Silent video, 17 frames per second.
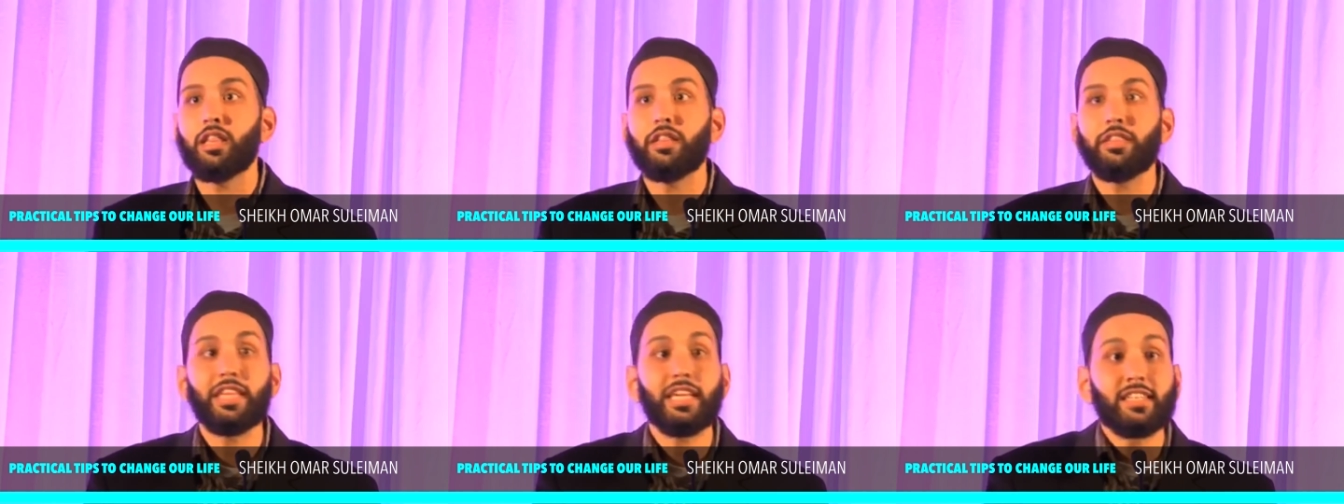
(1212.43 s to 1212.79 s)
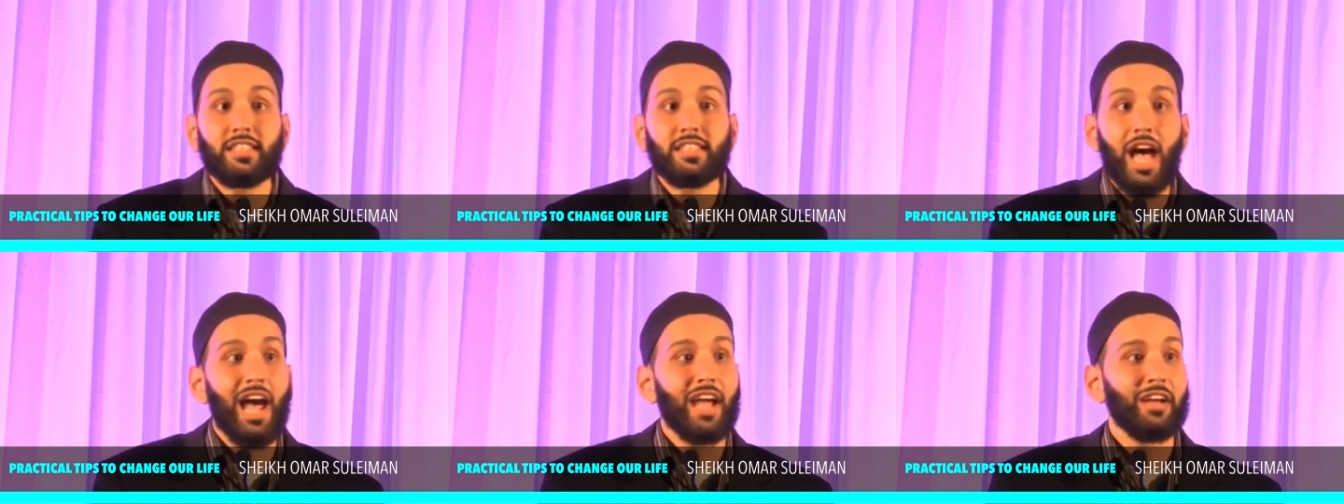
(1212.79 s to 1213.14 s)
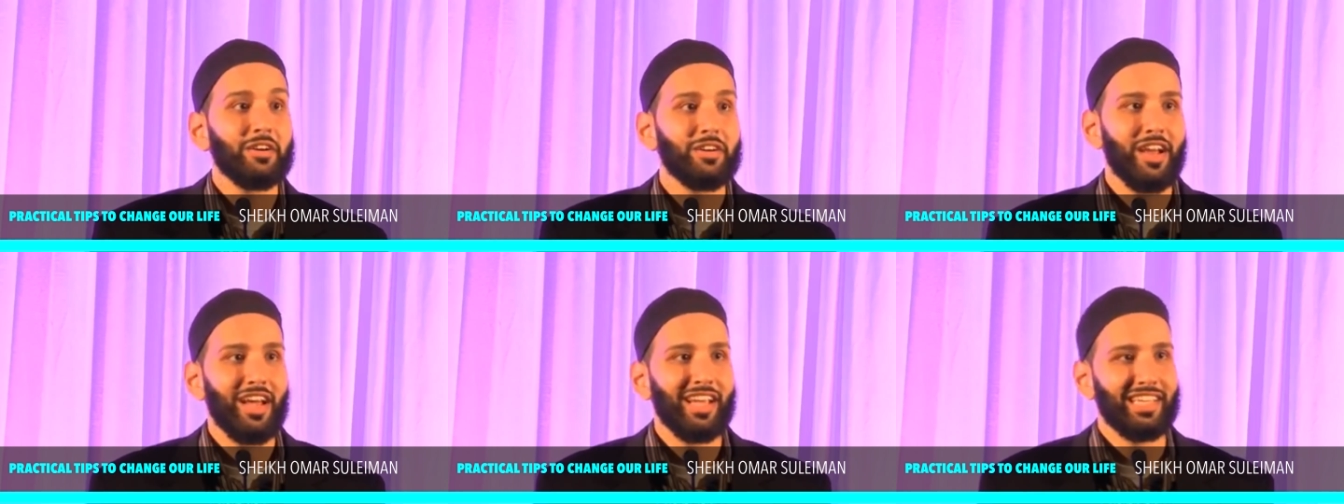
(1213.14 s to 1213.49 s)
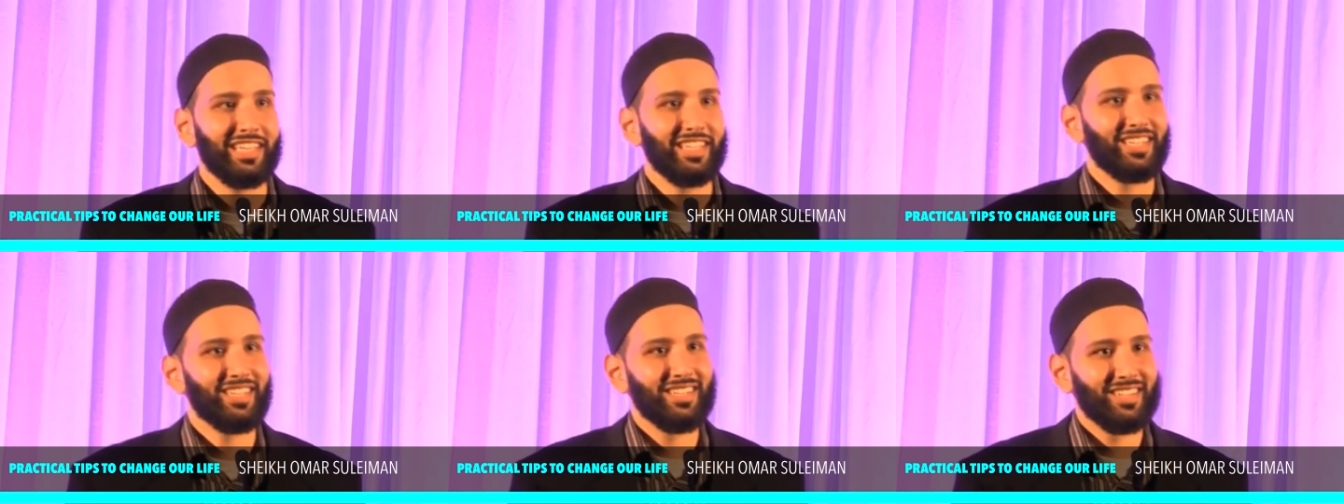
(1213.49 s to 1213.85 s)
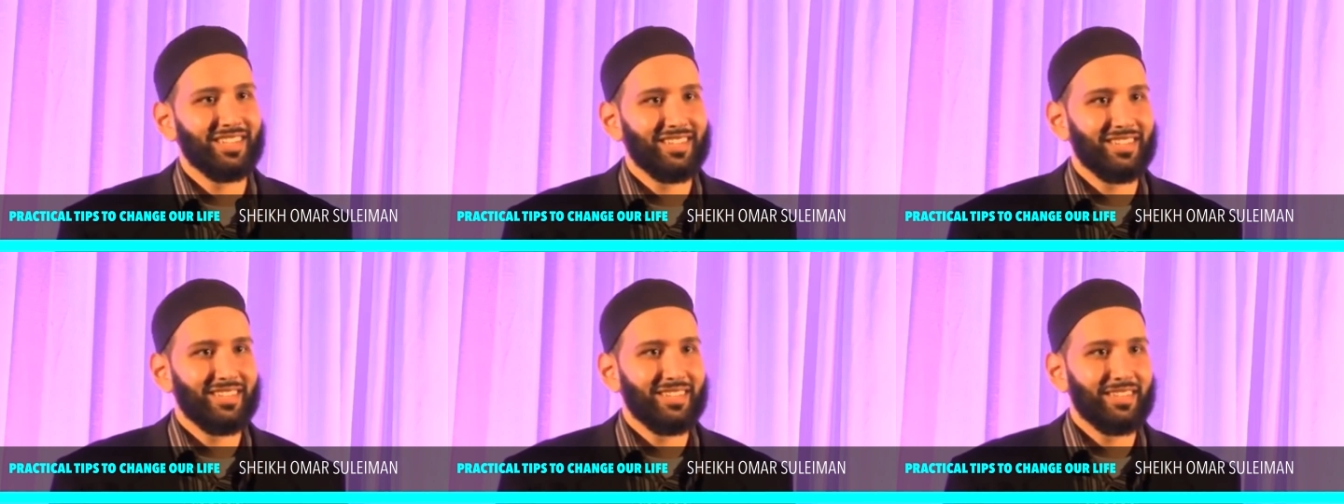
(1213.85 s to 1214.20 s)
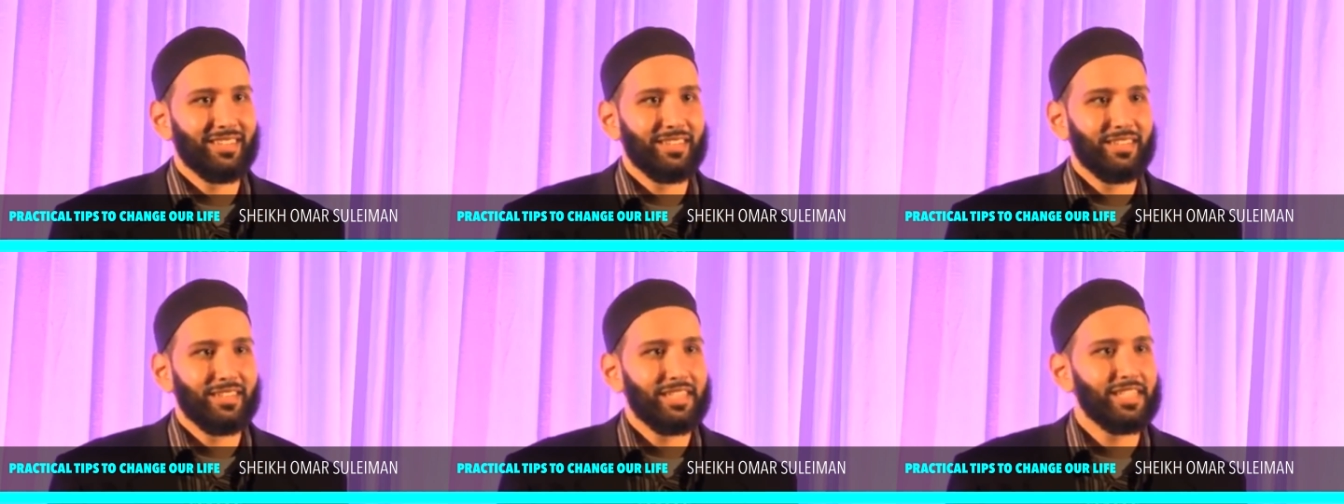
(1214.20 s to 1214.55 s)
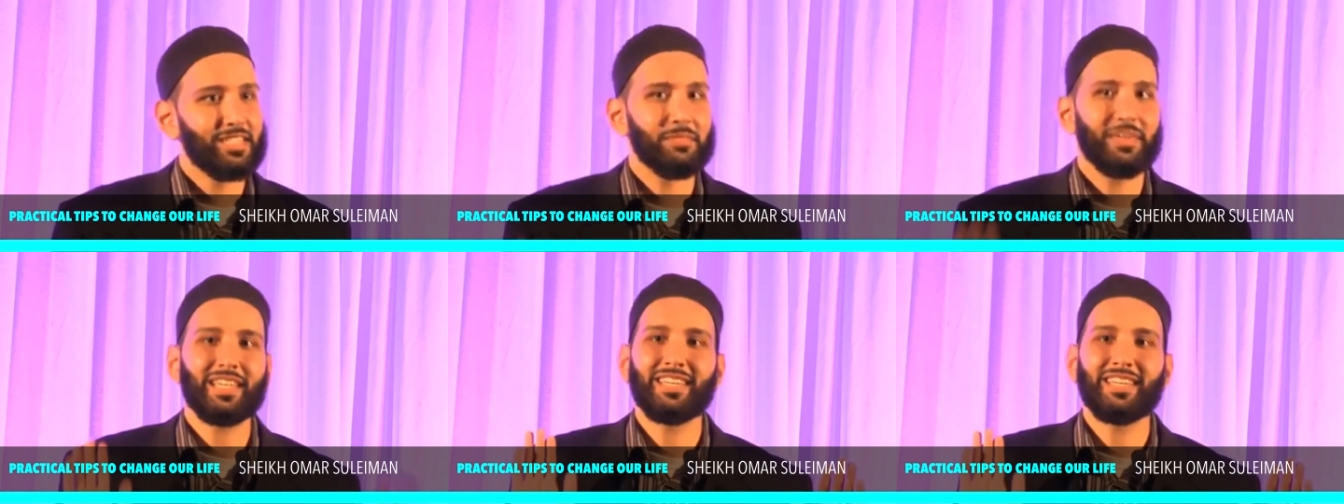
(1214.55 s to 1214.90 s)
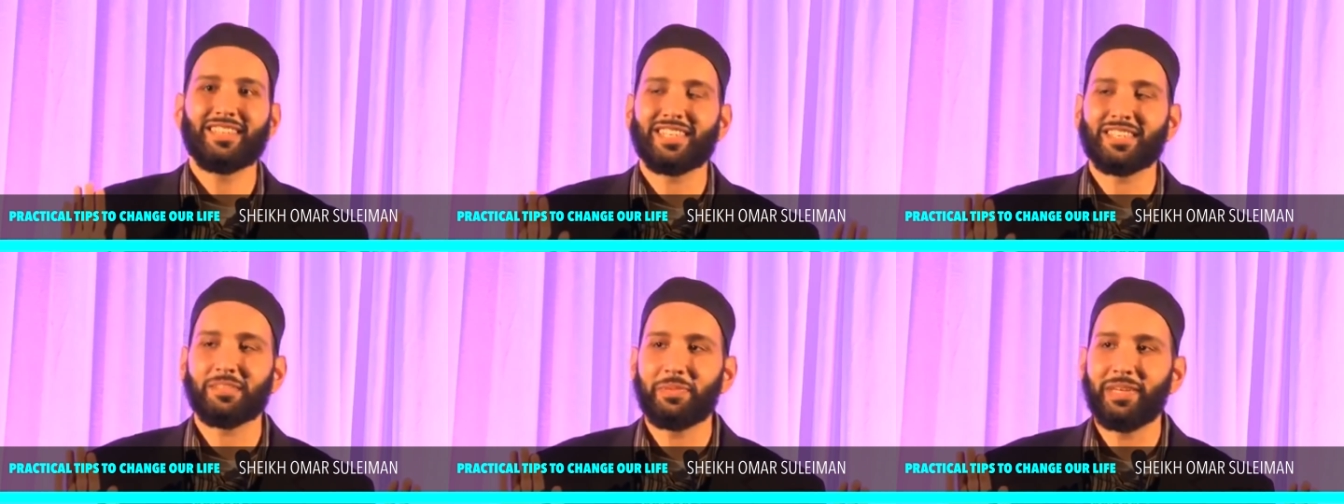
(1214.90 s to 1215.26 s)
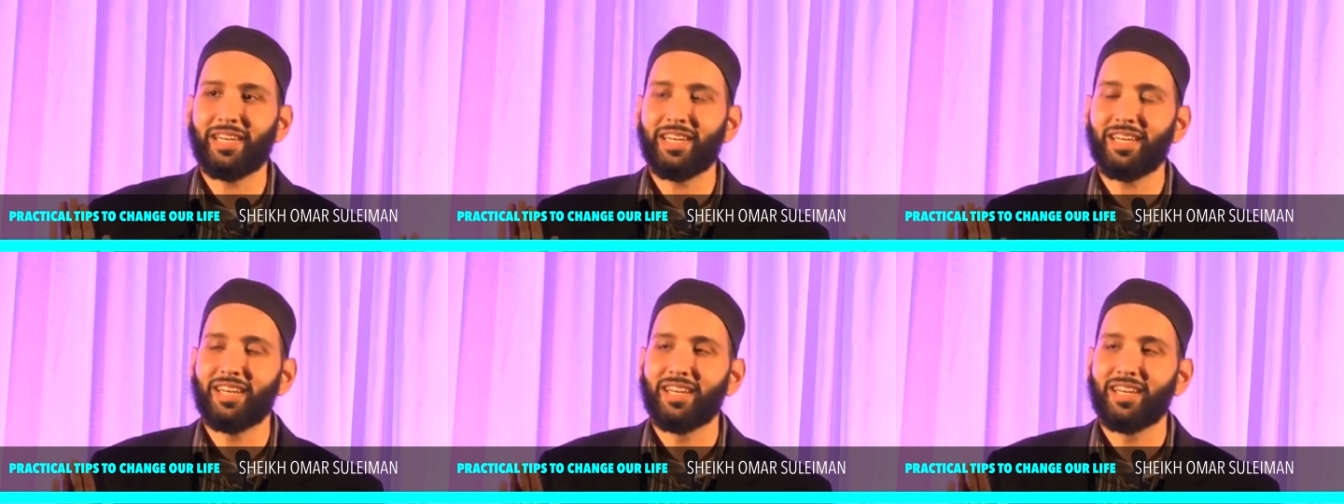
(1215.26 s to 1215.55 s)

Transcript: The entire night, he's making tasbih.